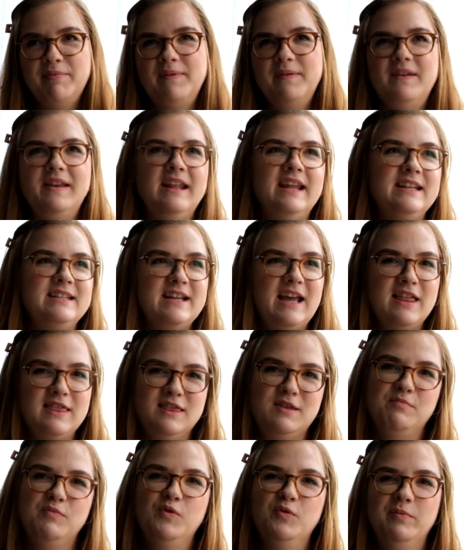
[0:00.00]
knit at
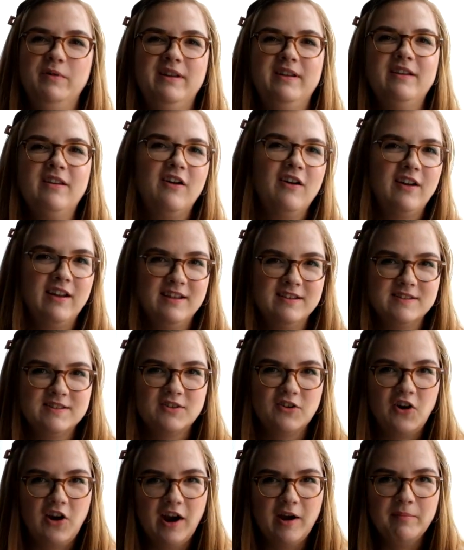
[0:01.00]
the moment on
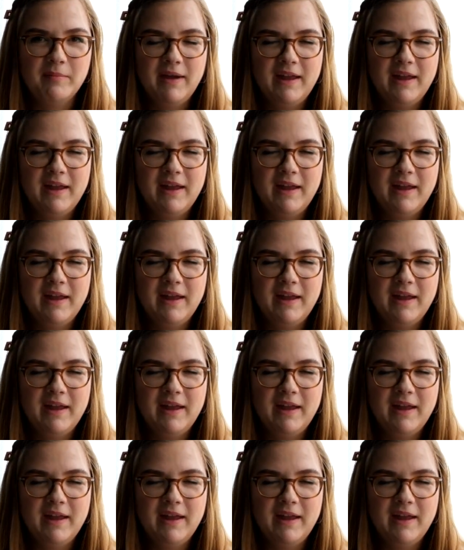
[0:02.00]
Instagram